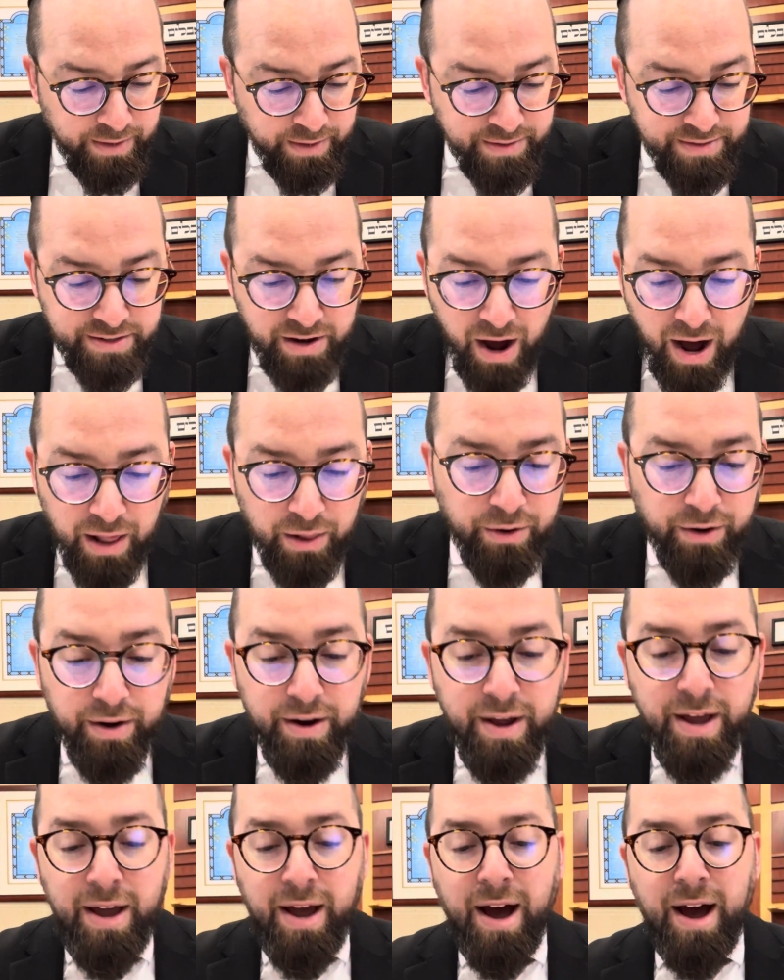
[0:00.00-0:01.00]
collar,
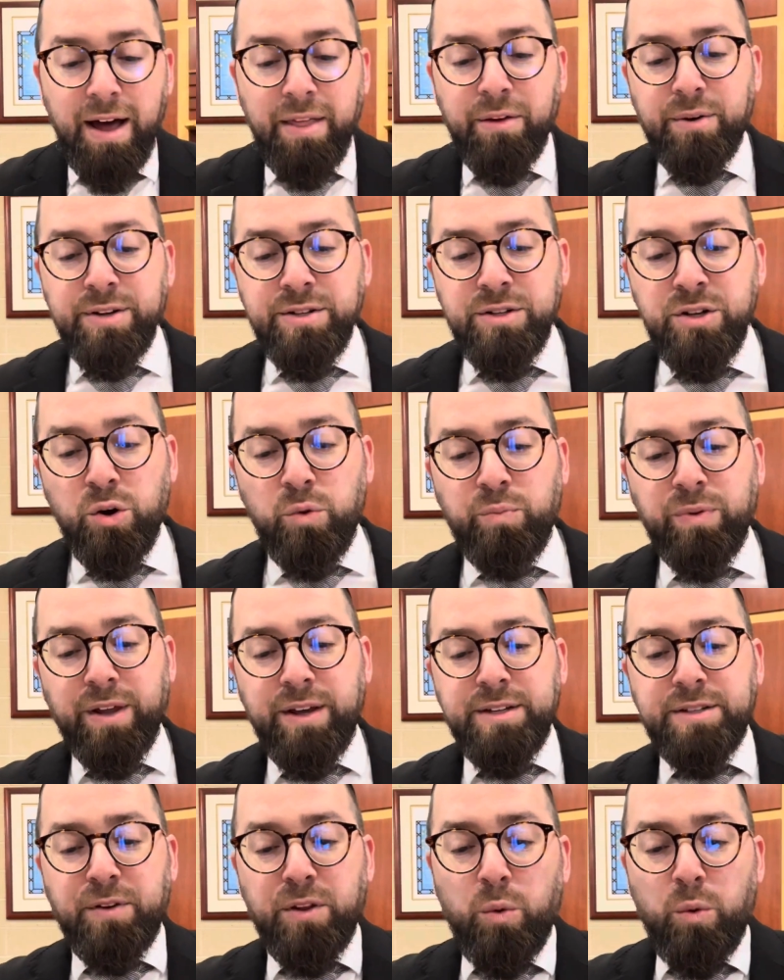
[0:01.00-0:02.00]
there is no
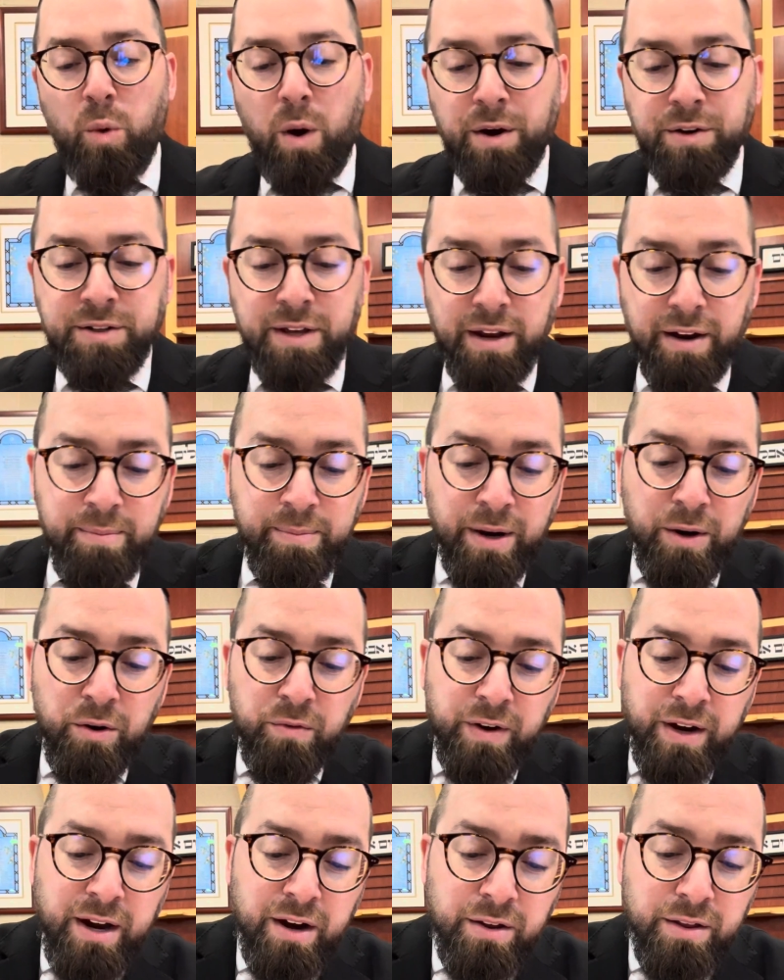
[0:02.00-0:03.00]
place for the water to get in, but
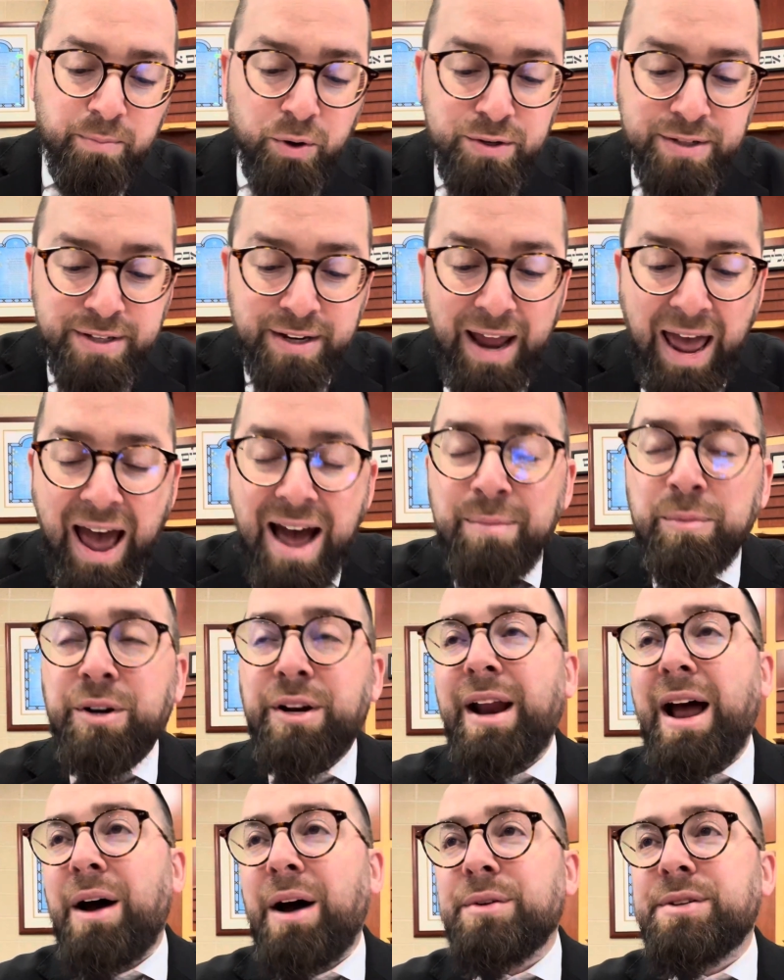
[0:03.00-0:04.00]
over here the person hammered
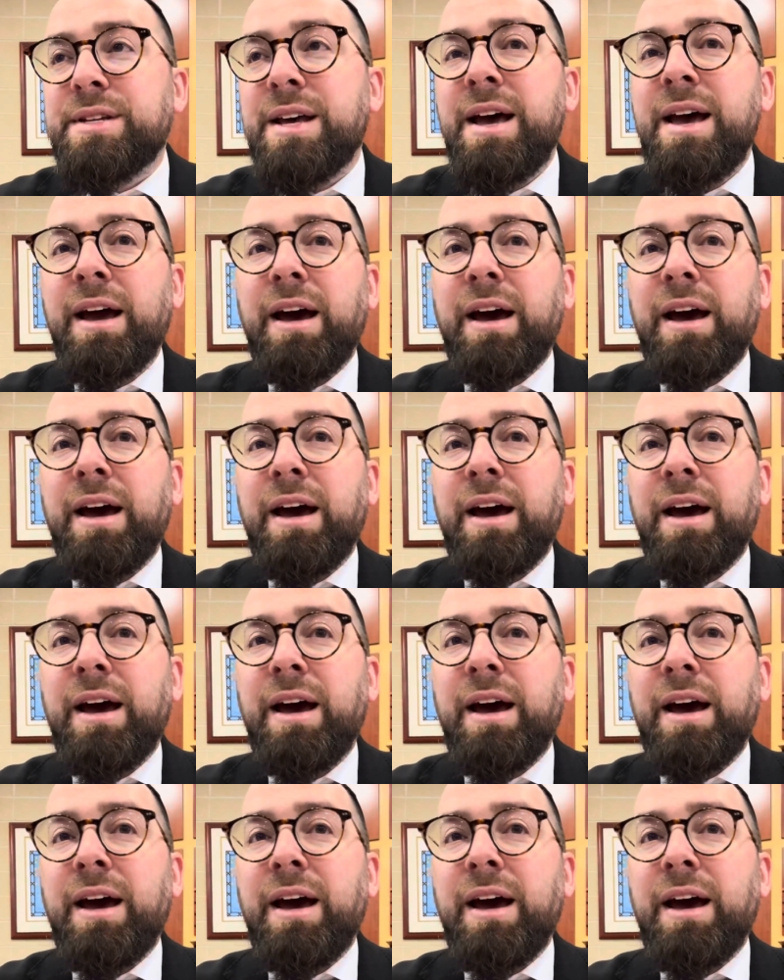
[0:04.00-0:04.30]
it out,